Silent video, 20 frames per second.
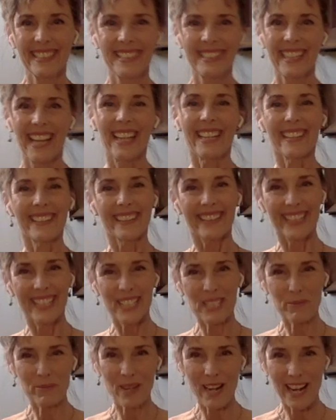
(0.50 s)
Hey,
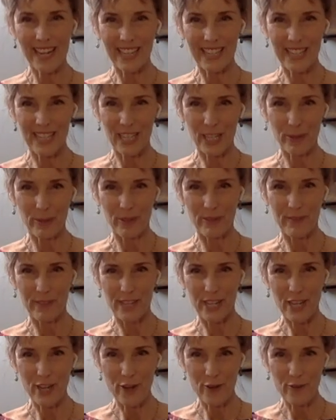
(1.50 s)
Lisa Bracken here with
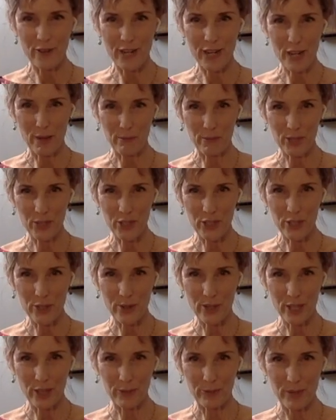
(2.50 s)
video number 2 in
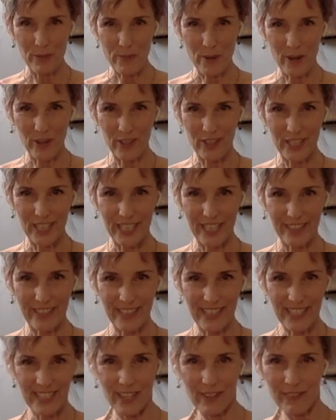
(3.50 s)
a 3-part
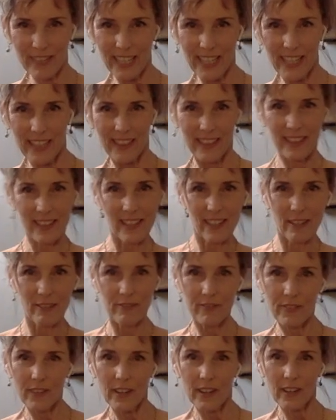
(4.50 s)
series of Get the
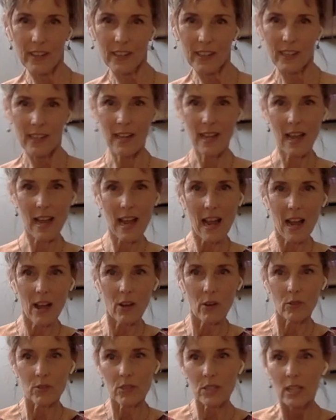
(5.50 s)
Funk
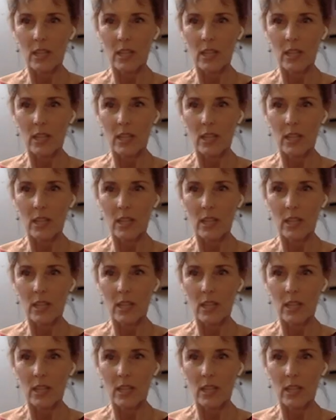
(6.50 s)
Out.